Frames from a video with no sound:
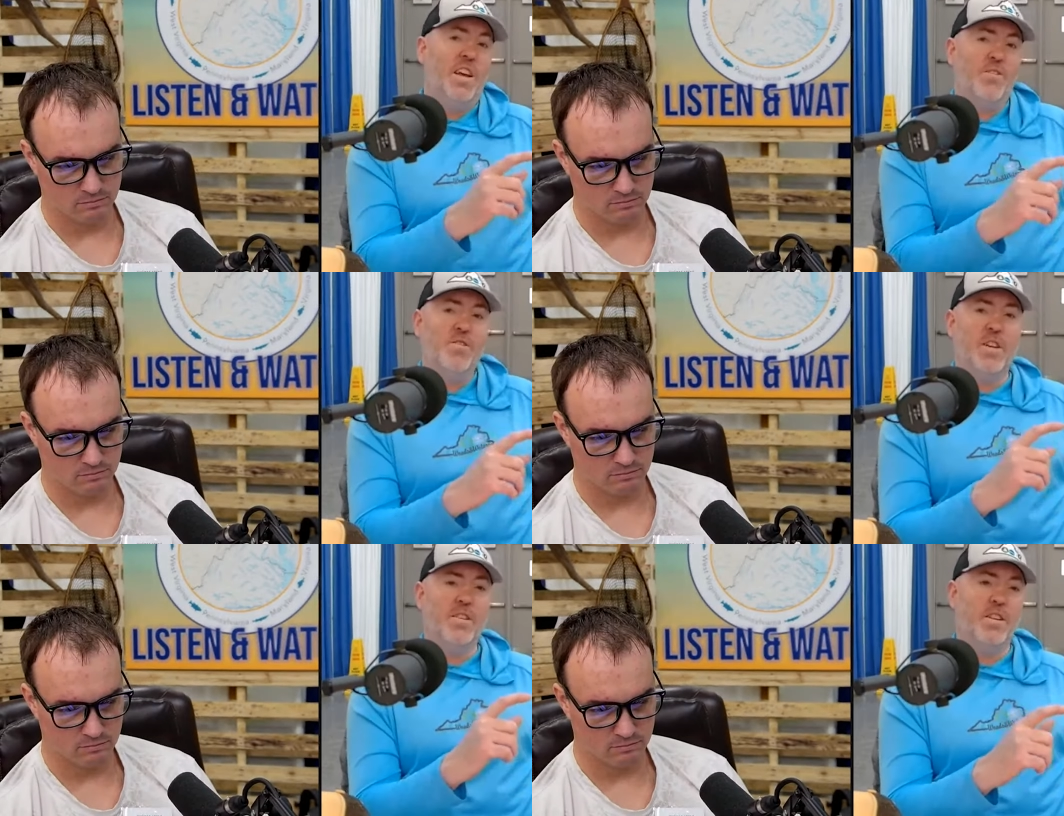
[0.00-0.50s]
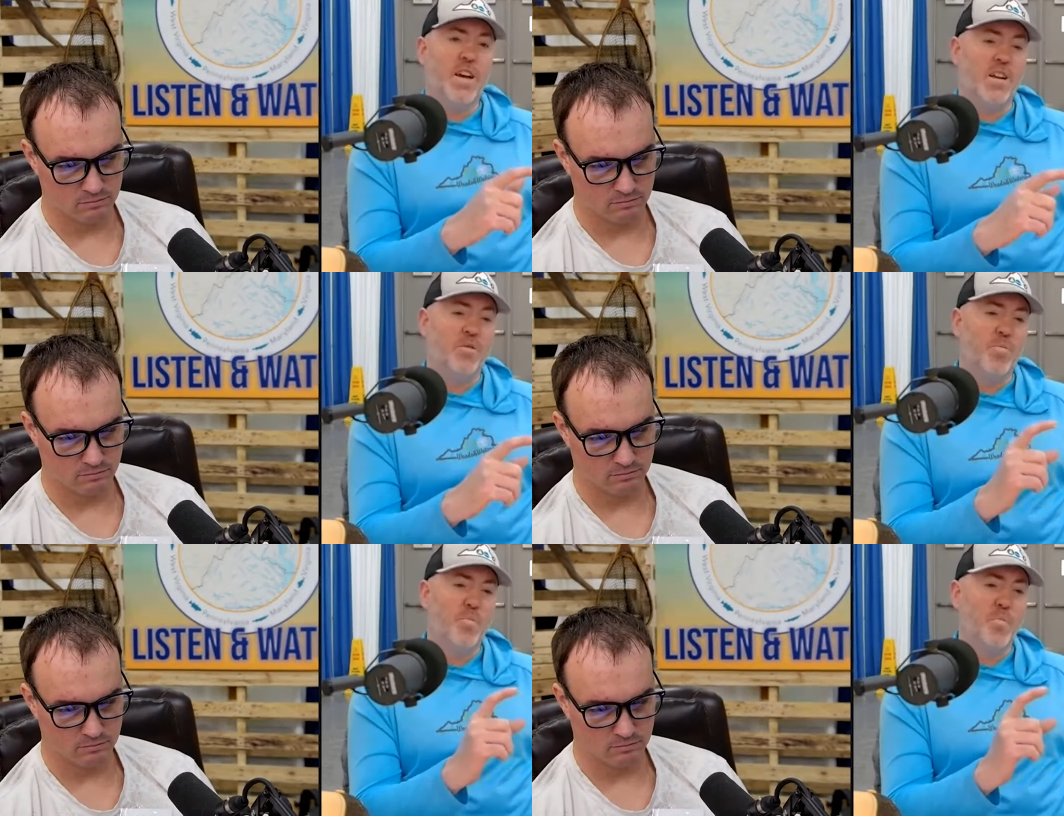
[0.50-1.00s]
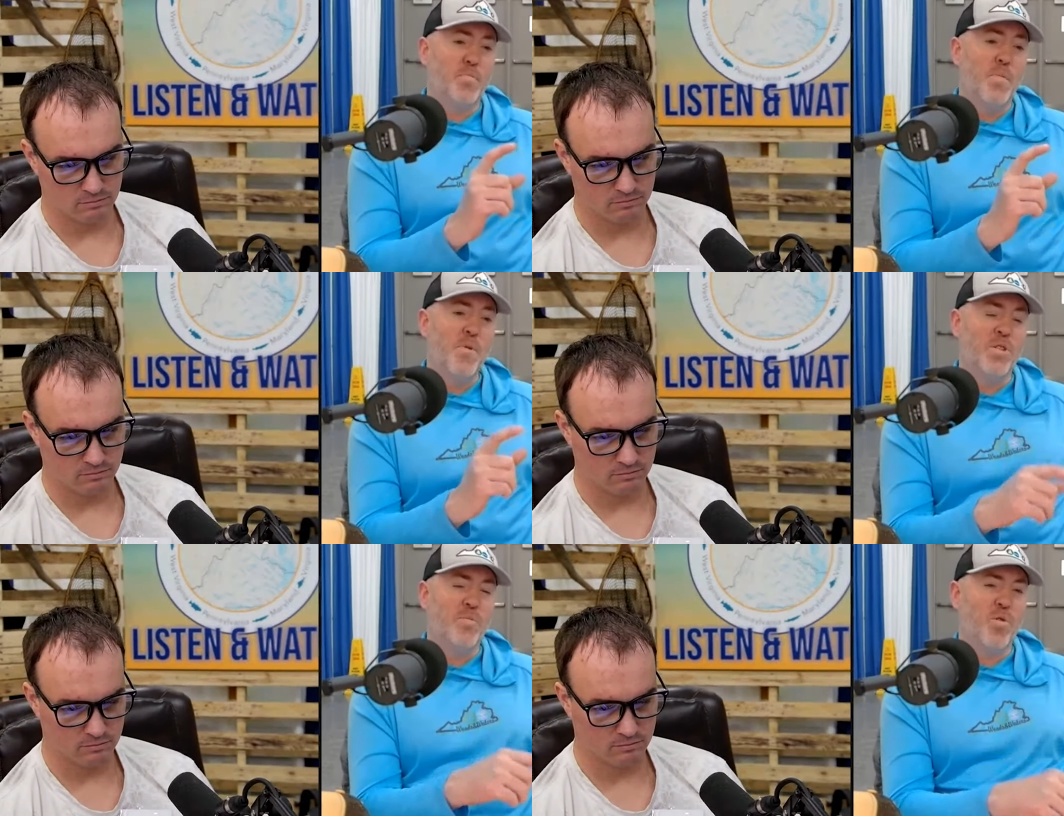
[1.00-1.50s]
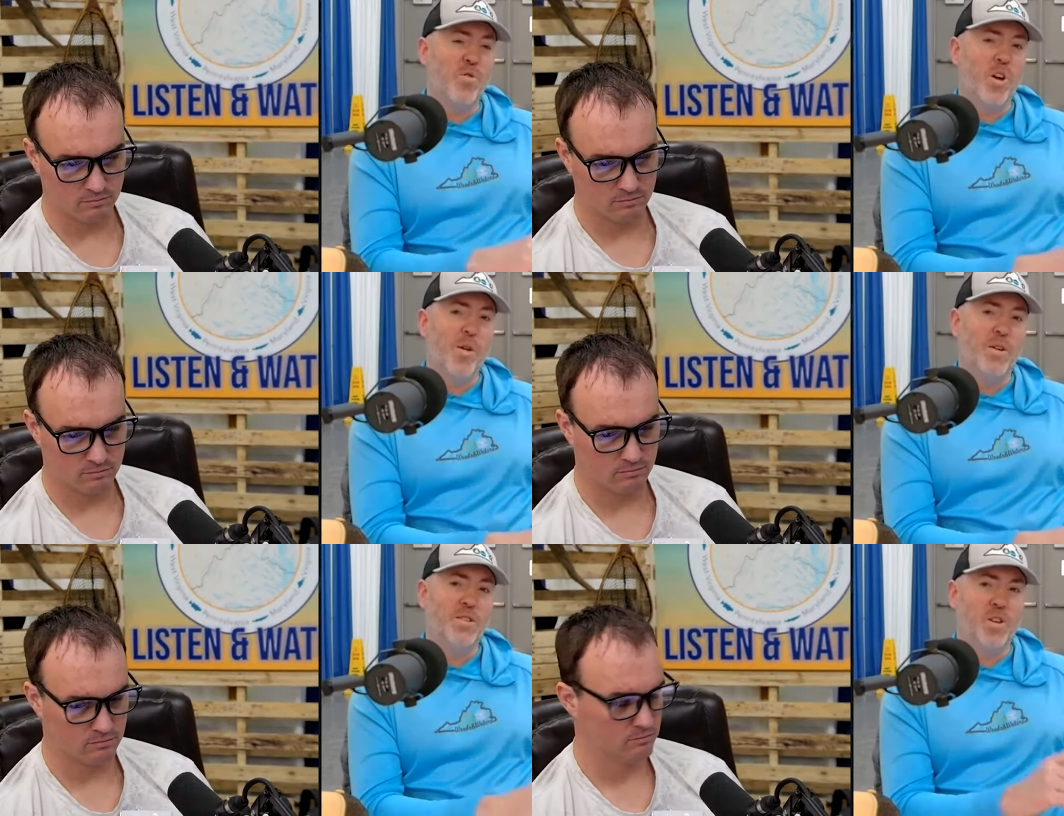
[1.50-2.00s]
Speaker 1: like you said, to kind of promote the
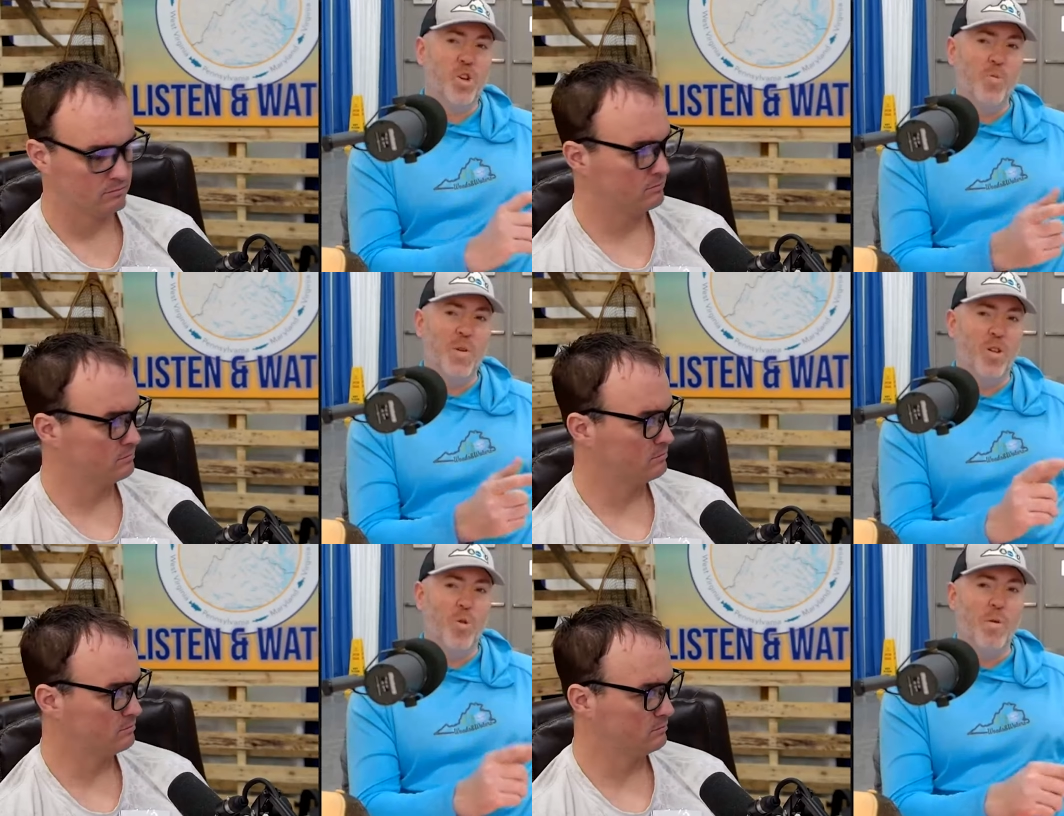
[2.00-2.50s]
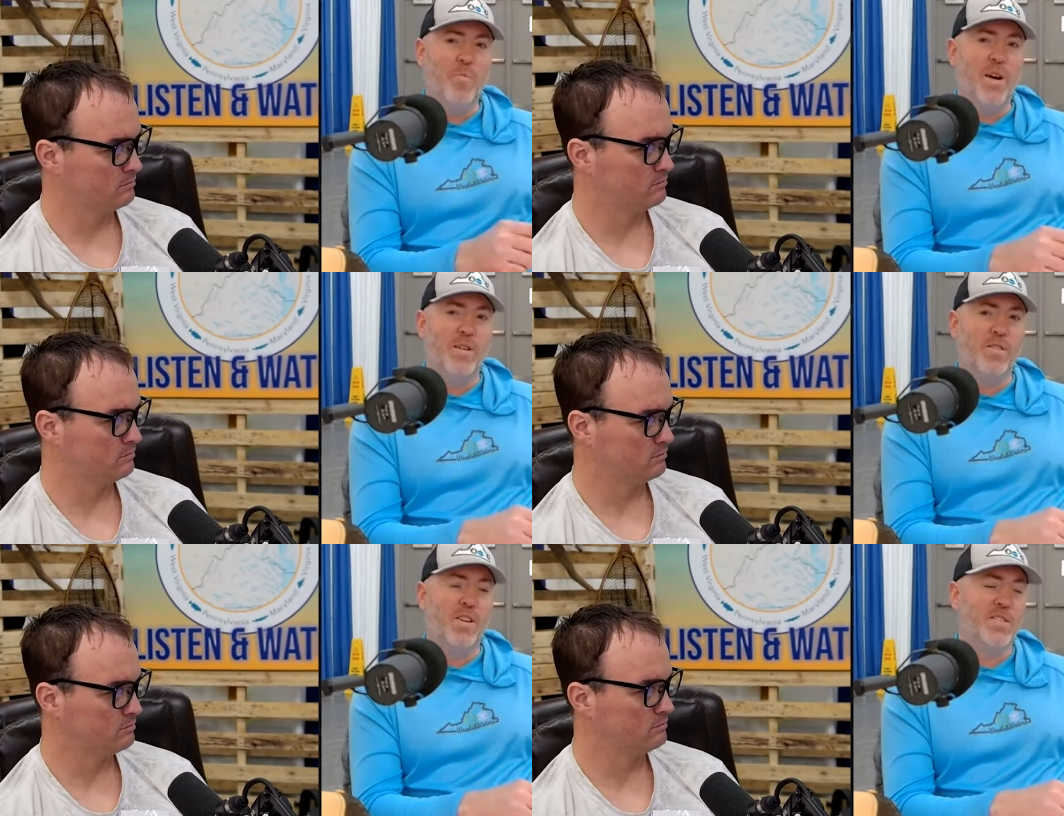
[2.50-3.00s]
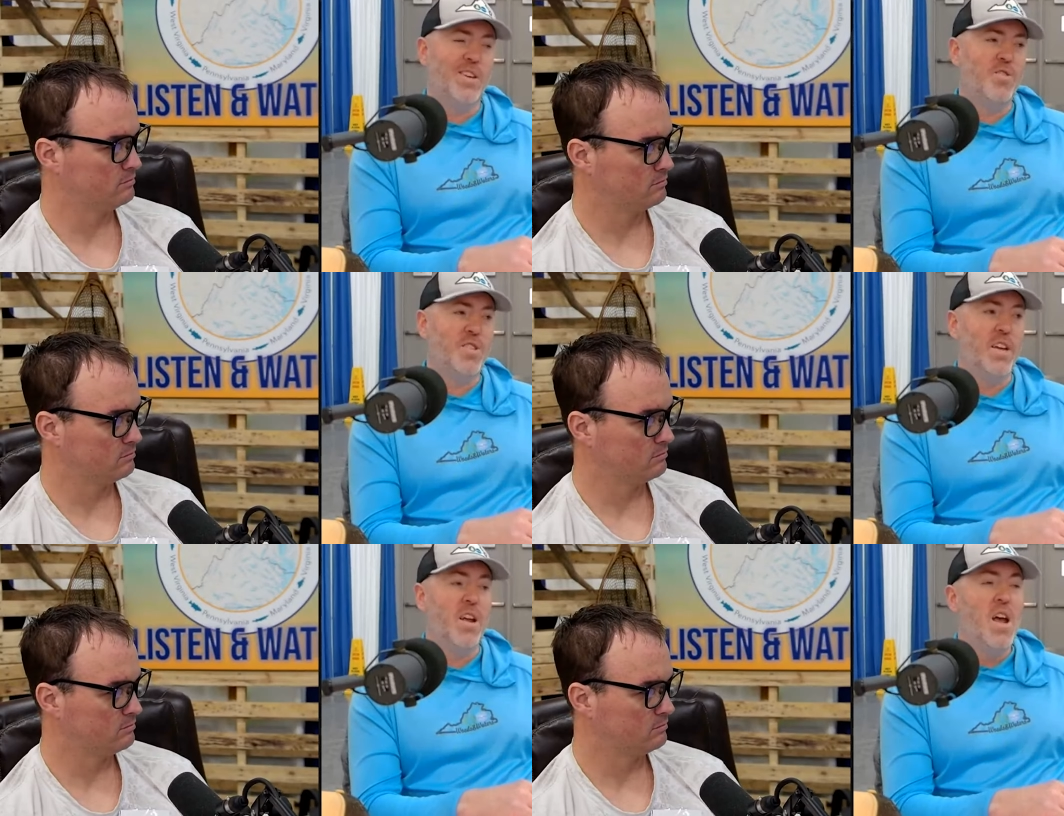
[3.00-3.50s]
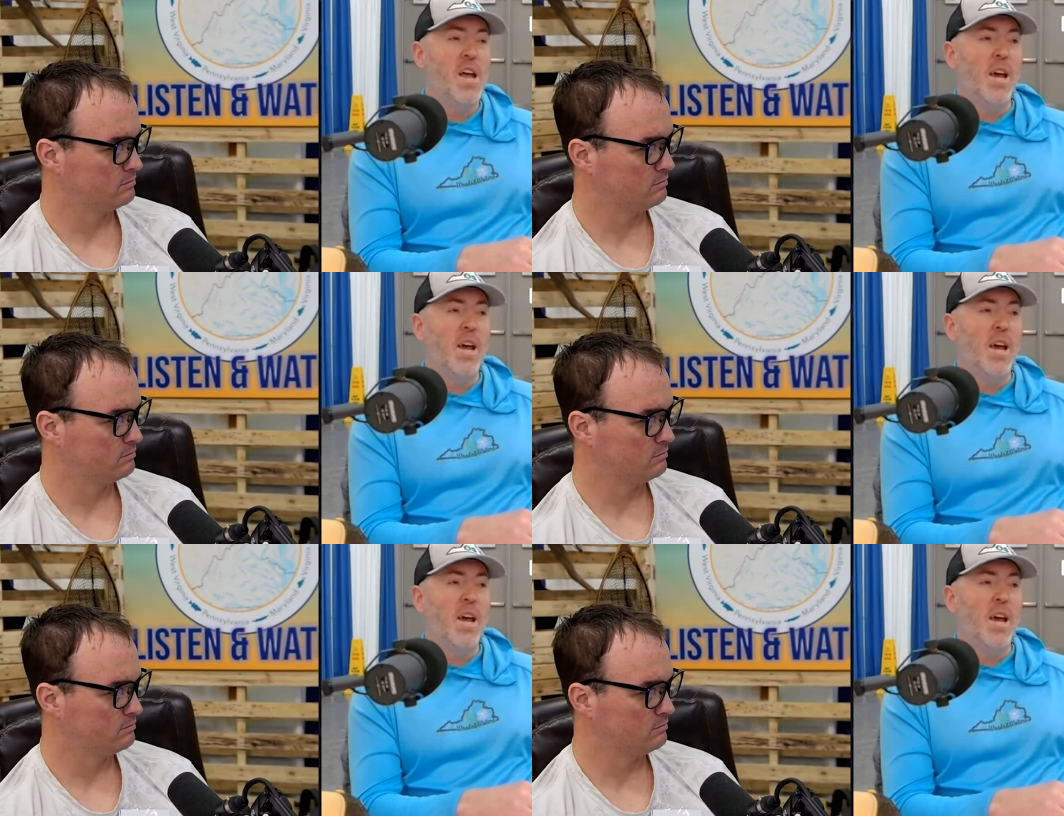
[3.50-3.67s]
program because it could be a little bit better. Because like you said,